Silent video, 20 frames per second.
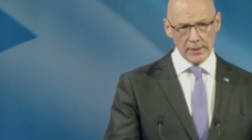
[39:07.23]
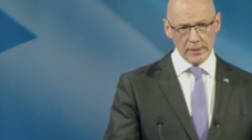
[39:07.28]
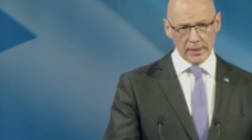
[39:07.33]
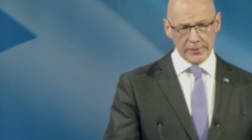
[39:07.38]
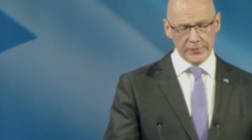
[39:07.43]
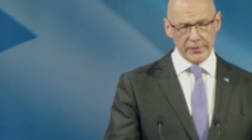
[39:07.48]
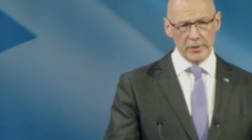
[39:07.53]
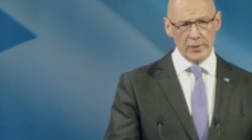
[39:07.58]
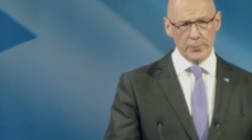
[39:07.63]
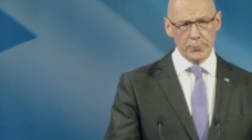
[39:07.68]
I
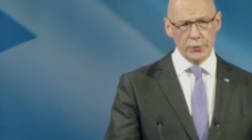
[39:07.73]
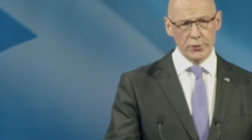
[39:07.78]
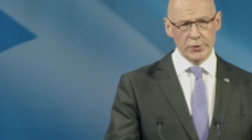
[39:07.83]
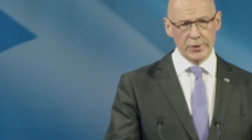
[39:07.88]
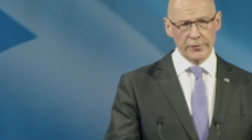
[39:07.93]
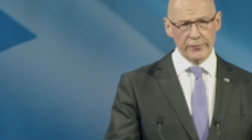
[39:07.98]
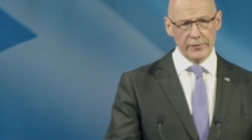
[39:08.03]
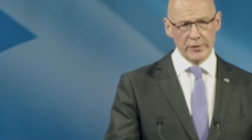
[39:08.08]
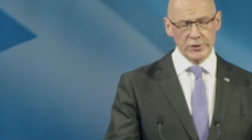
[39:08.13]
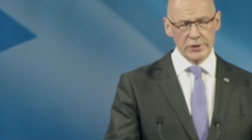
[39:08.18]
think the
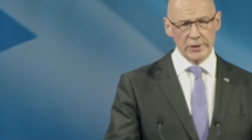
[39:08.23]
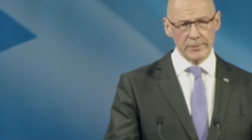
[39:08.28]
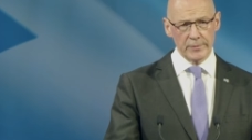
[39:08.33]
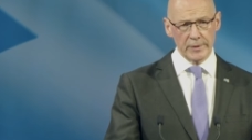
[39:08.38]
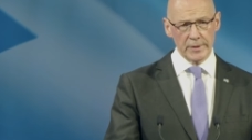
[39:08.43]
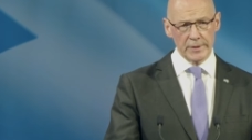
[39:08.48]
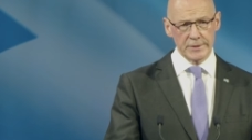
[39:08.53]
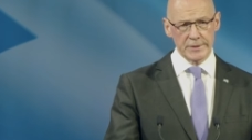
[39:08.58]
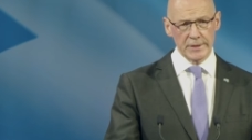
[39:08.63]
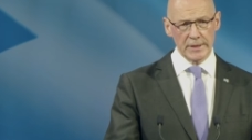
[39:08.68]
Putin regime
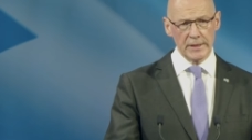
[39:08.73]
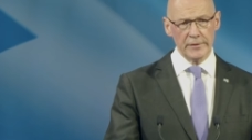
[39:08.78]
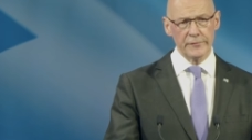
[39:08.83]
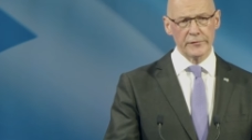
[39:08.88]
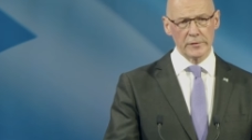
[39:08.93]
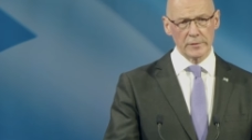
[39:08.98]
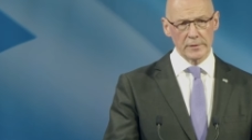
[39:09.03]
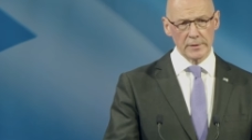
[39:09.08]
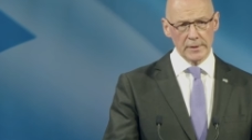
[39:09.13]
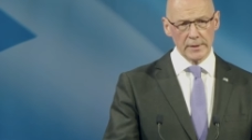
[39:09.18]
is
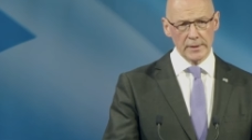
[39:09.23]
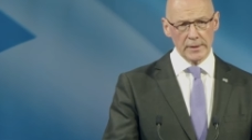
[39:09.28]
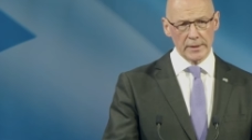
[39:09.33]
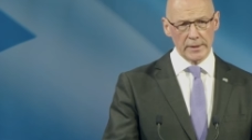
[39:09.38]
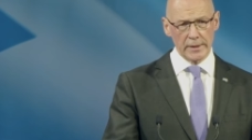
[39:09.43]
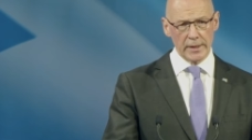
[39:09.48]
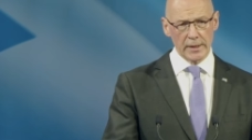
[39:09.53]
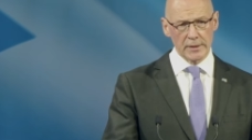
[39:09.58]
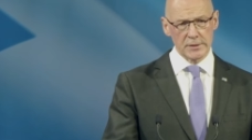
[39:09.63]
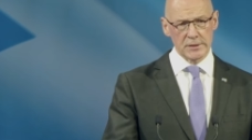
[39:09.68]
evil
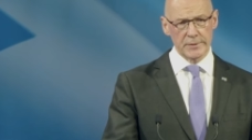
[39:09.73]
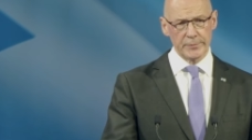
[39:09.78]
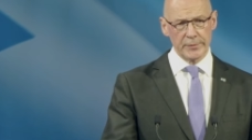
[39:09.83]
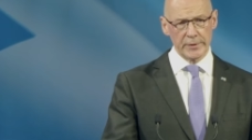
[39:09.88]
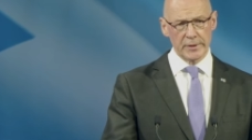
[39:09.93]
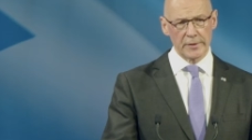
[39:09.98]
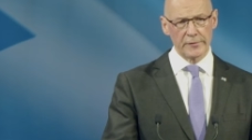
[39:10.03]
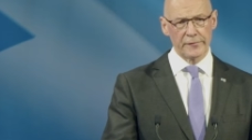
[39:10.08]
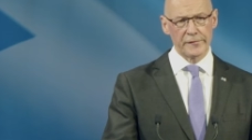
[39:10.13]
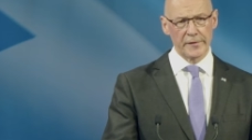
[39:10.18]
and it has to be
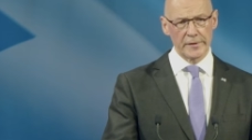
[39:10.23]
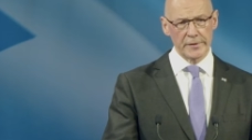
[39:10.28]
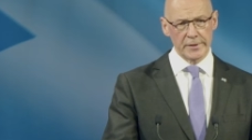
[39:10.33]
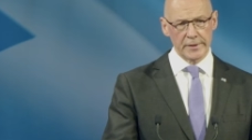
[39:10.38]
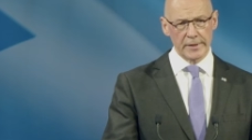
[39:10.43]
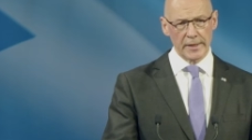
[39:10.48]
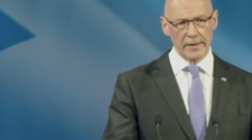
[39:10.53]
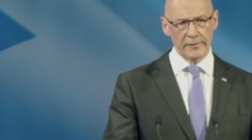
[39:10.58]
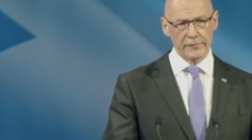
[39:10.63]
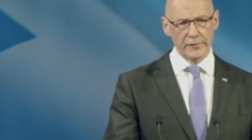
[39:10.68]

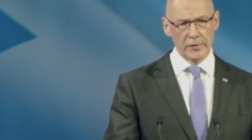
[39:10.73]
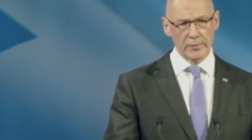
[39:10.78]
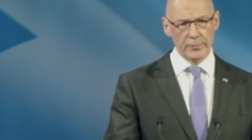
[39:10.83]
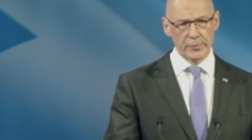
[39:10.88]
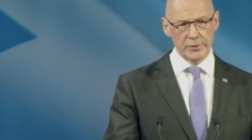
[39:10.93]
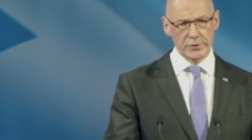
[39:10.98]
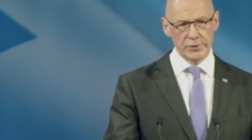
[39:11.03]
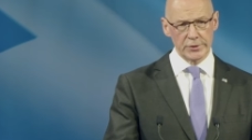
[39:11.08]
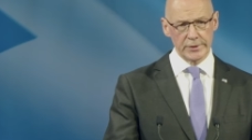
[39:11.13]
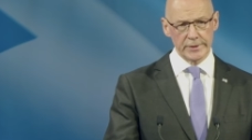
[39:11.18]
confronted at every
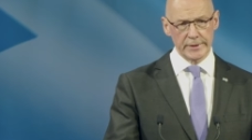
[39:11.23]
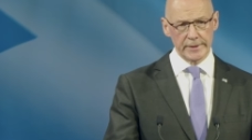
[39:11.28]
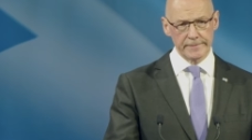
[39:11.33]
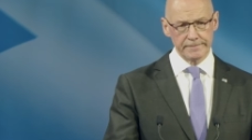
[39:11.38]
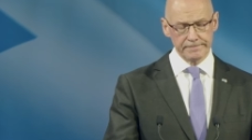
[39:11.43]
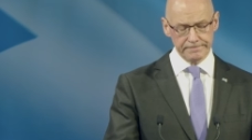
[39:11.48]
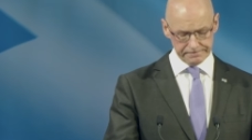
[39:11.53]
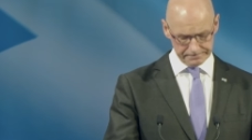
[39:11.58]
opportunity.